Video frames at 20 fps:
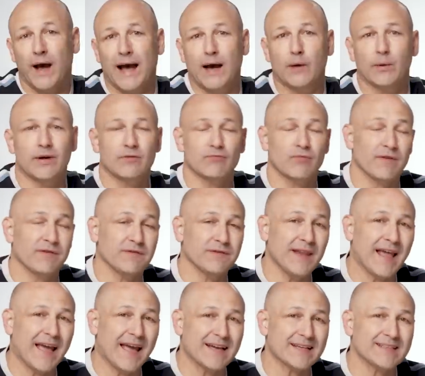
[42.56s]
how it
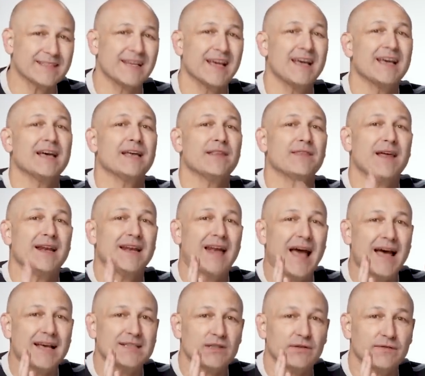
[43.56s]
reflects, then
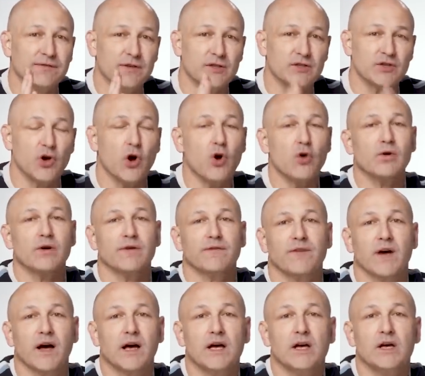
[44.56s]
as a
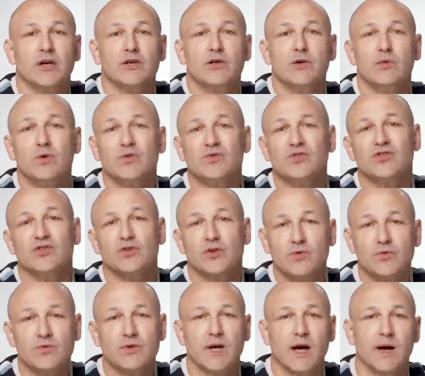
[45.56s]
photographer, you will
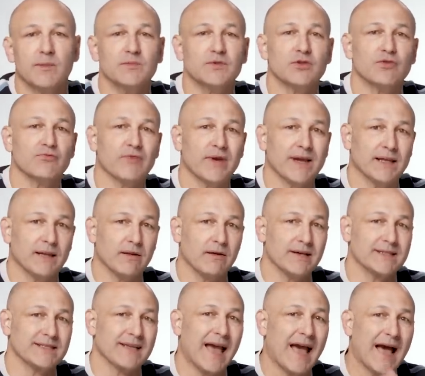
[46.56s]
soon come to
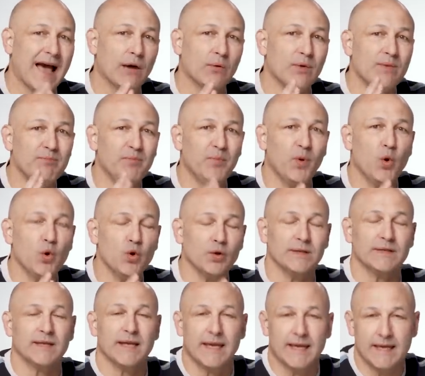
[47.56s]
realize how
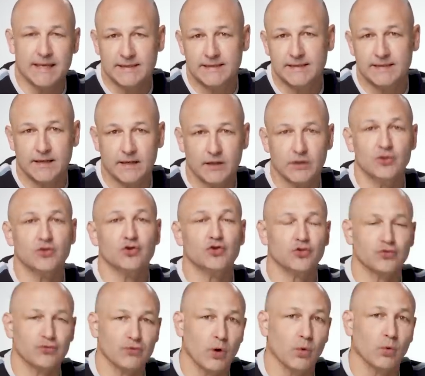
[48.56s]
important it is to
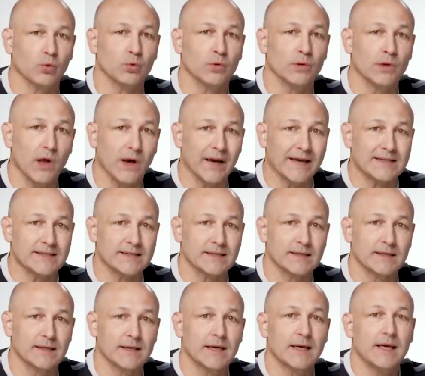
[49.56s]
control light.
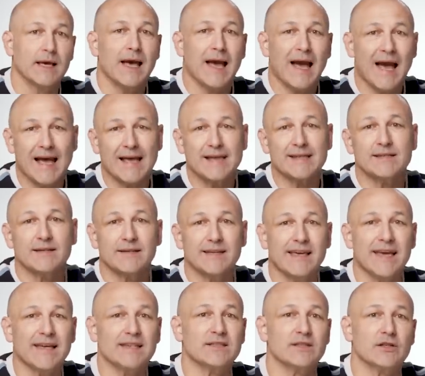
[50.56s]
And I
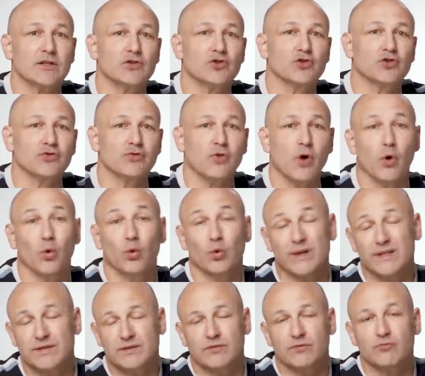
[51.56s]
guess
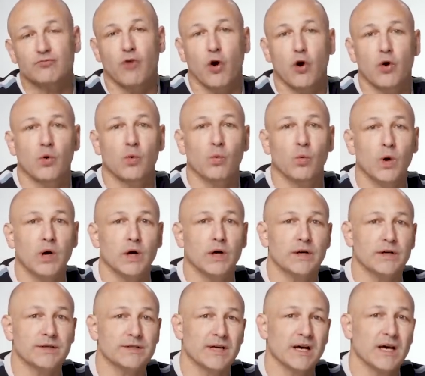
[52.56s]
control is the wrong
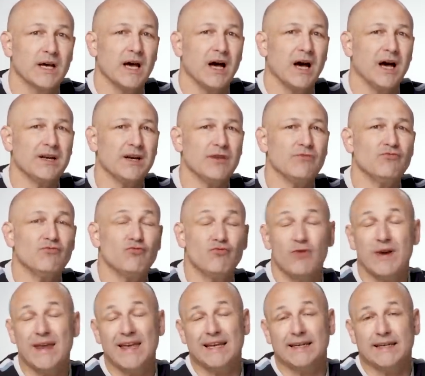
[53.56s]
word. I don't
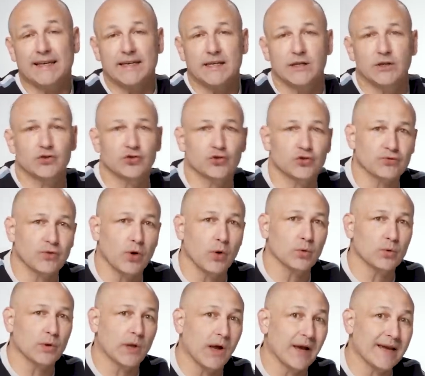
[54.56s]
really
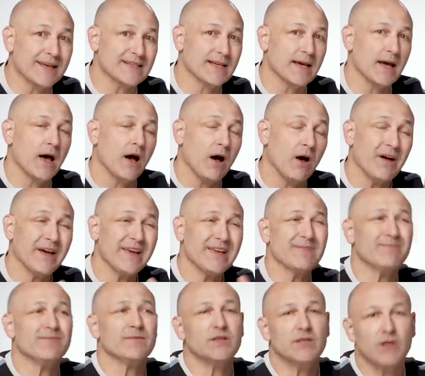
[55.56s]
control light.
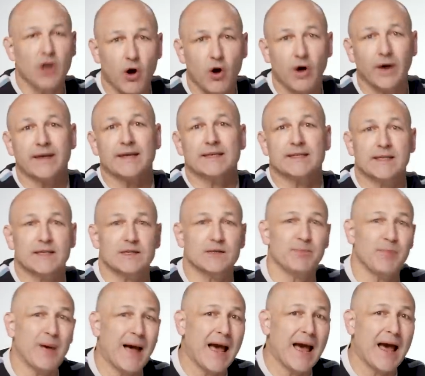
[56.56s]
I guide its
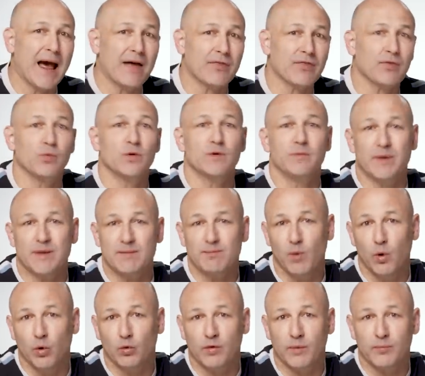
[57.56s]
path would be
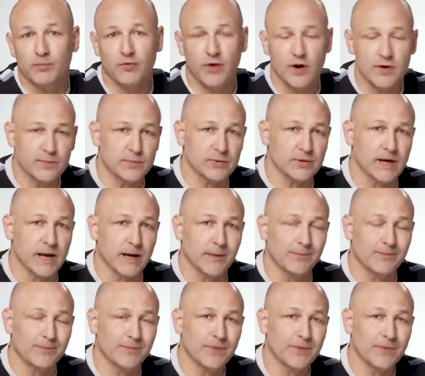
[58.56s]
more appropriate.